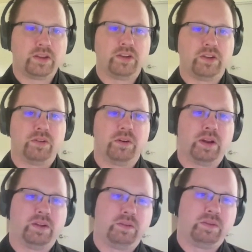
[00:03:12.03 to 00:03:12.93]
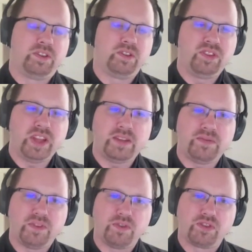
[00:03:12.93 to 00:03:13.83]
do you see any
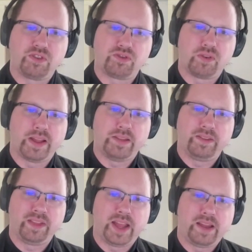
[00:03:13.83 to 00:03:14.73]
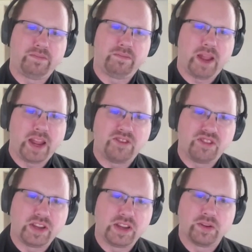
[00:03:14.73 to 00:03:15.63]
future trends that
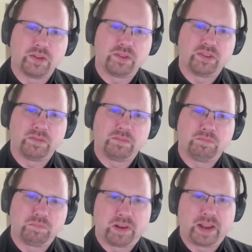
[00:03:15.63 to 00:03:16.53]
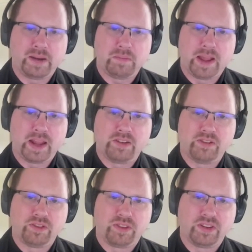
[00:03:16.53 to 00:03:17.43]
engineers and plant
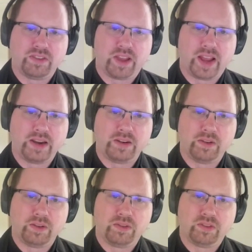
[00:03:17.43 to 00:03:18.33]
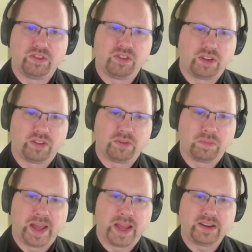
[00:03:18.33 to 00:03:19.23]
managers and designers should
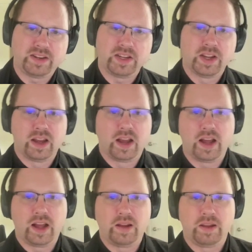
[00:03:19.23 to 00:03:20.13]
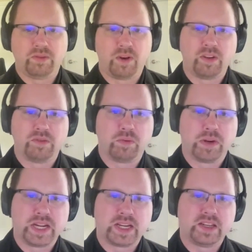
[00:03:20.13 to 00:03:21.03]
expect as far as
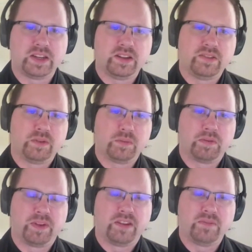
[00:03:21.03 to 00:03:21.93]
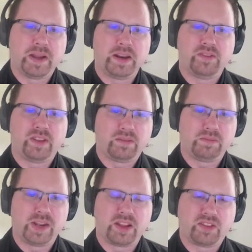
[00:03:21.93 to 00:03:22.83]
predictive or preventive maintenance? Like
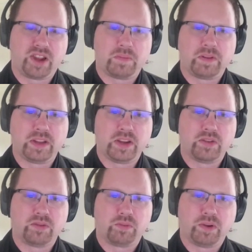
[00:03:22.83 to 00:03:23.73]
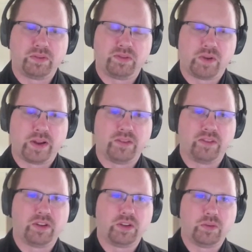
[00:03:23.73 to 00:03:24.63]
the next couple of years, what trends
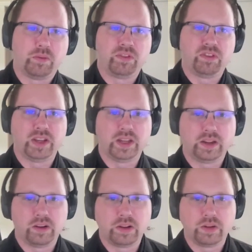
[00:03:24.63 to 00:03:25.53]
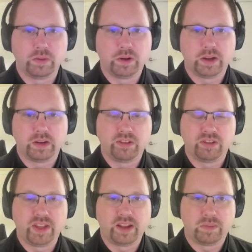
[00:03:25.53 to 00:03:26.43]
are you seeing? Should
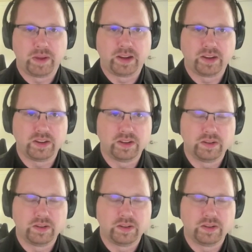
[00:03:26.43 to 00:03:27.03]
they expect?